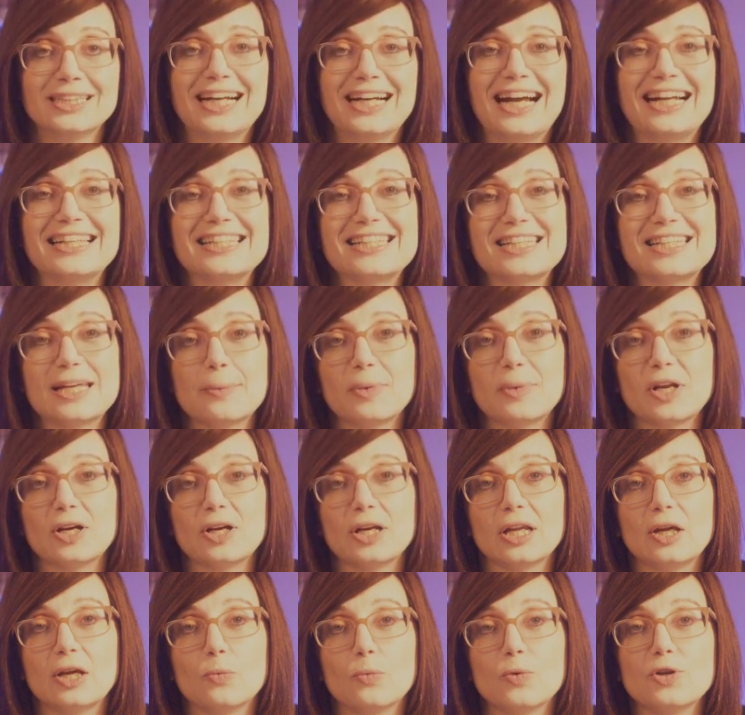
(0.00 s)
And
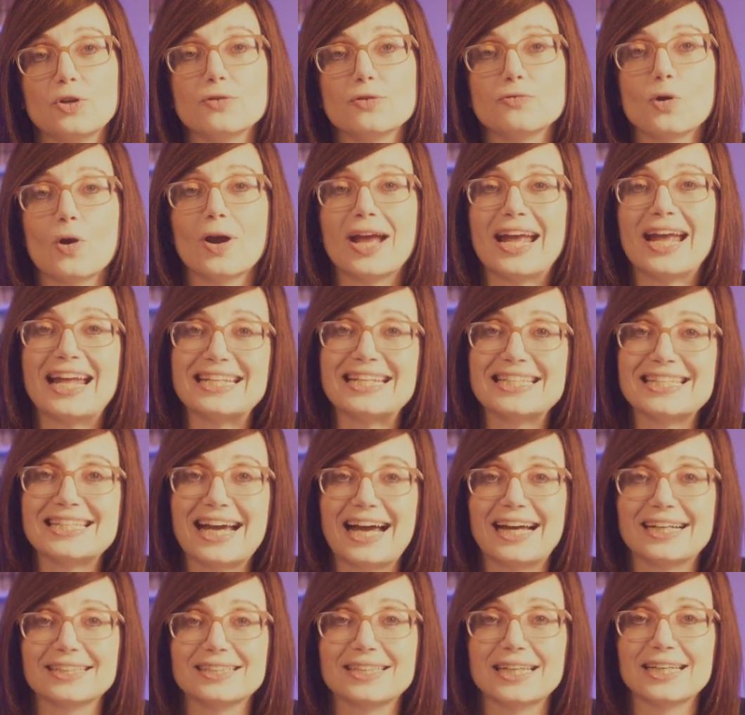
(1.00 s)
similarly, when you've got
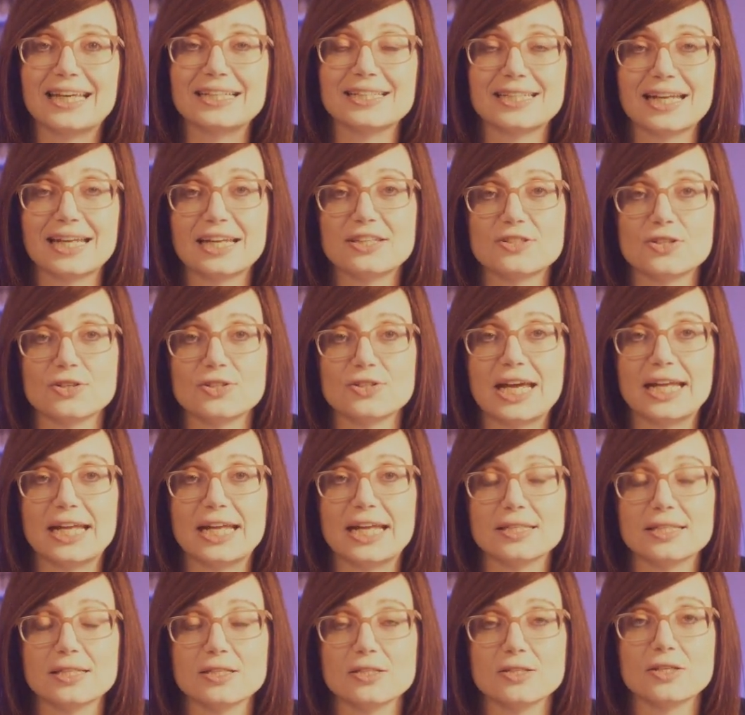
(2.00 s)
intact extensor
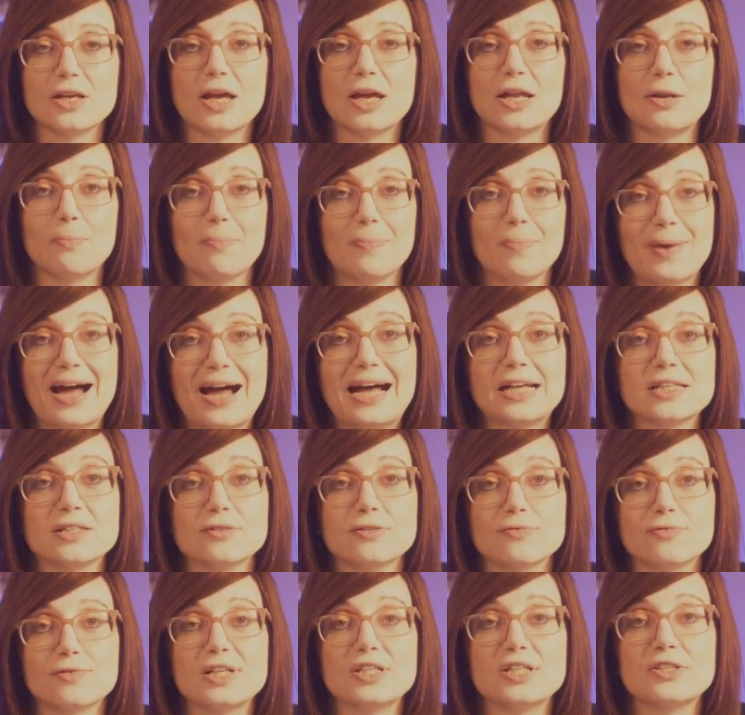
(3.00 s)
tendons and
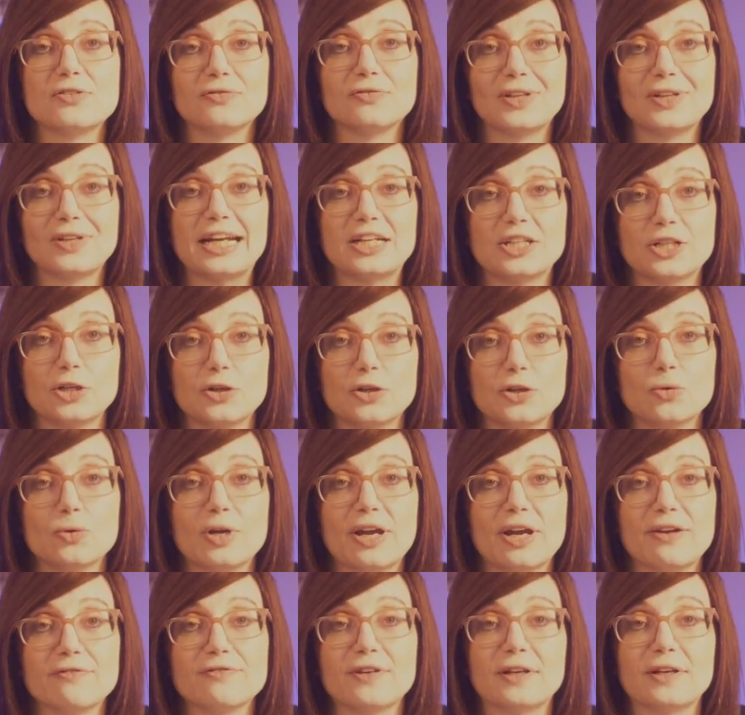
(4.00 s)
passive wrist flexion, you'll
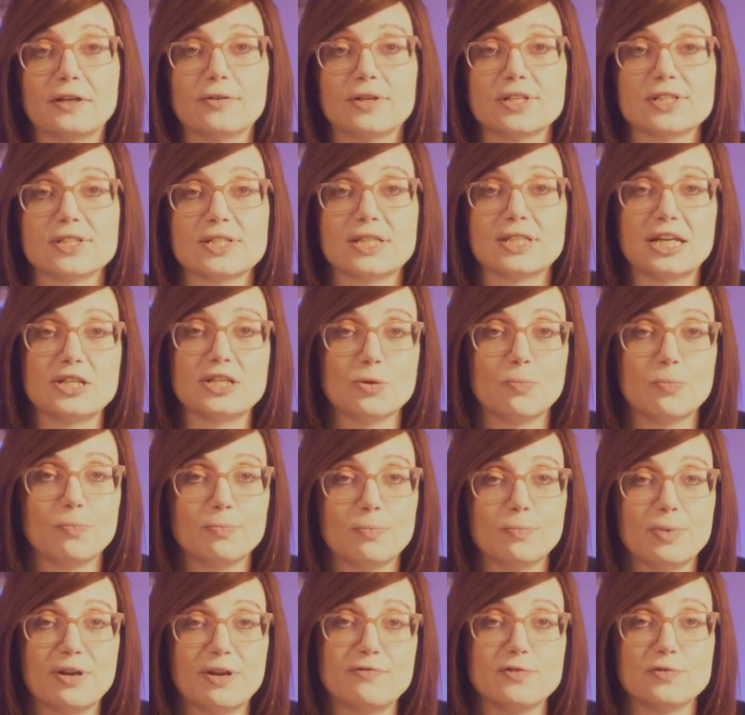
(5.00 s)
get finger extension.
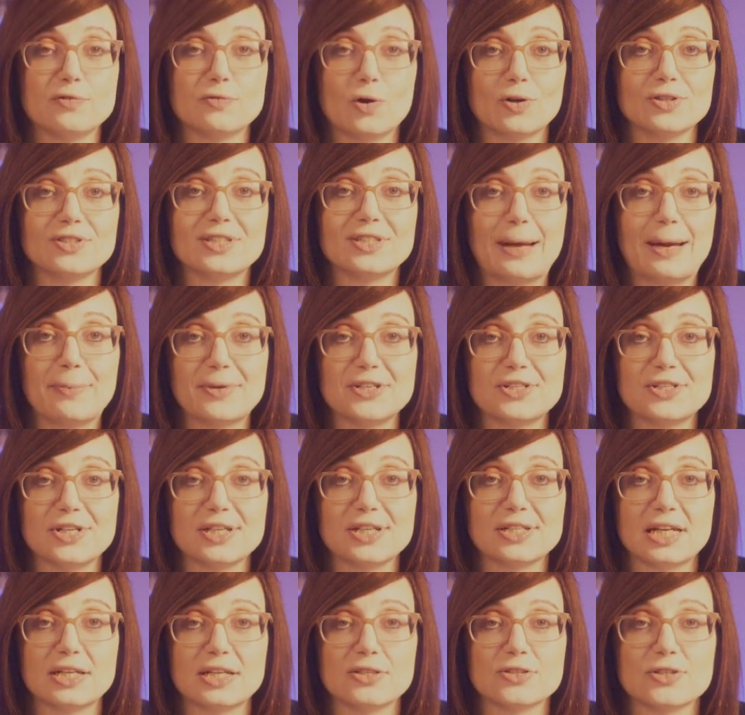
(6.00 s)
But if you've got damaged
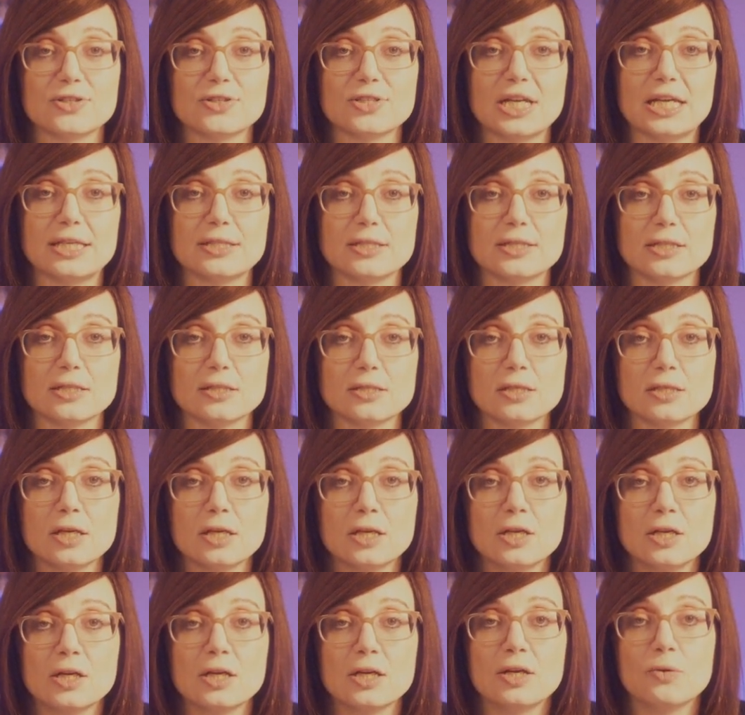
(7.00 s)
extensor tendons,
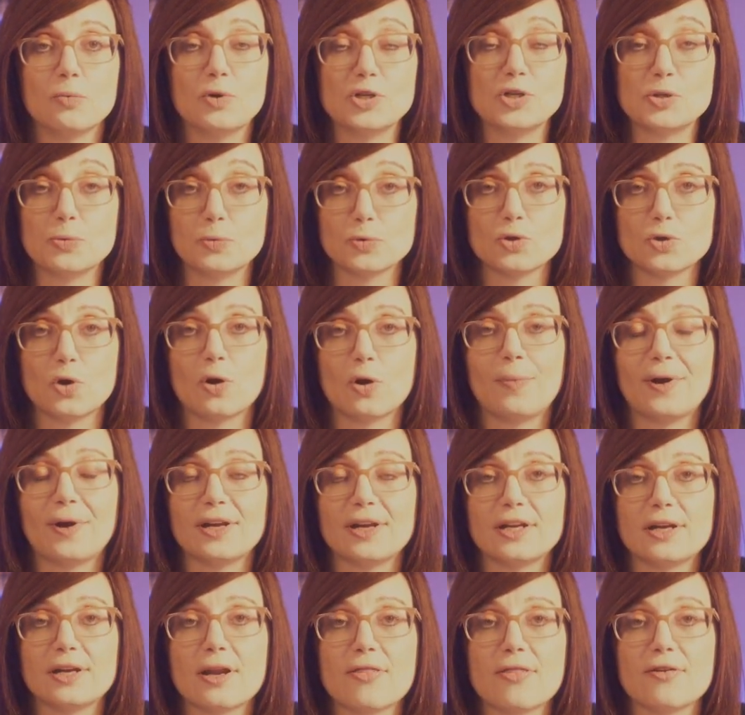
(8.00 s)
which we'll talk about
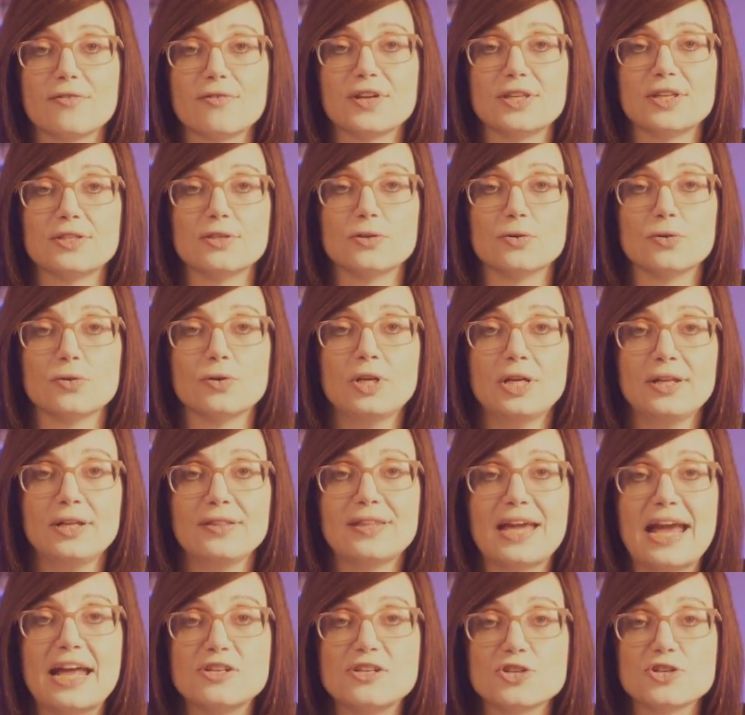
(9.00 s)
in another video,
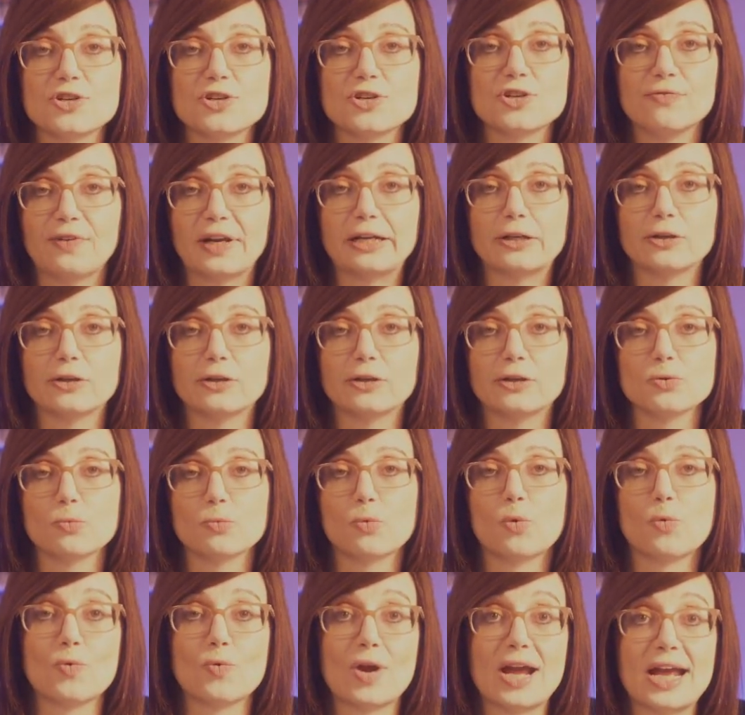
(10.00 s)
the injured fingers
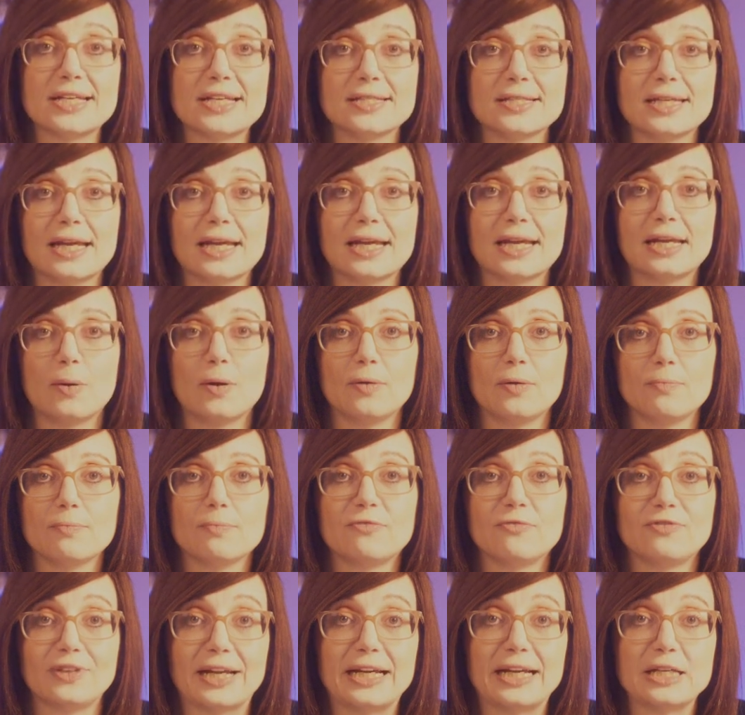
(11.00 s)
will rest in a
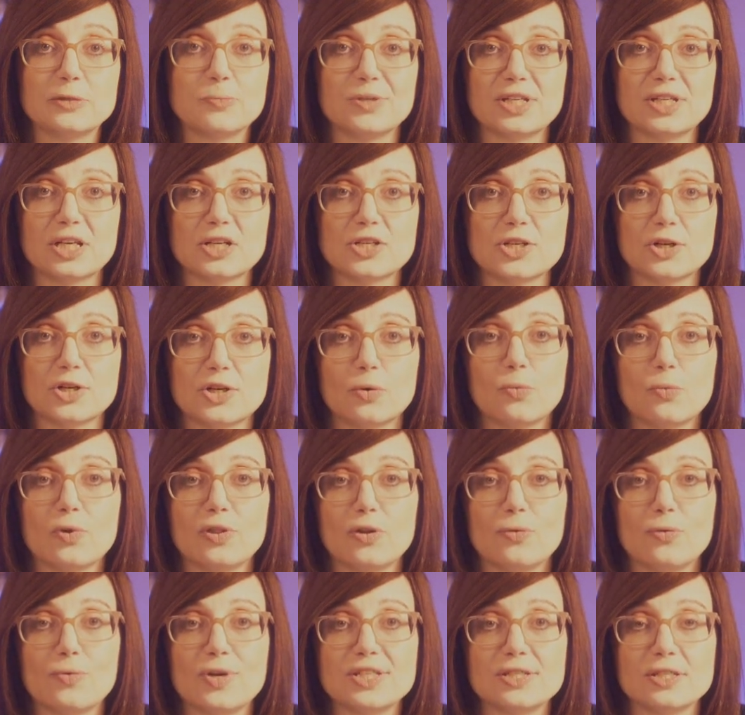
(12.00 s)
flexed position when
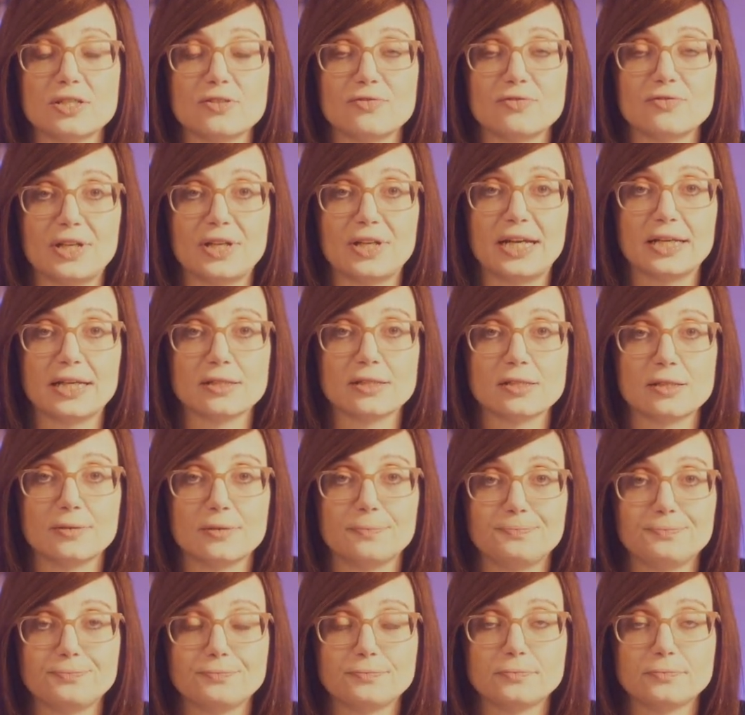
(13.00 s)
the wrist is flexed.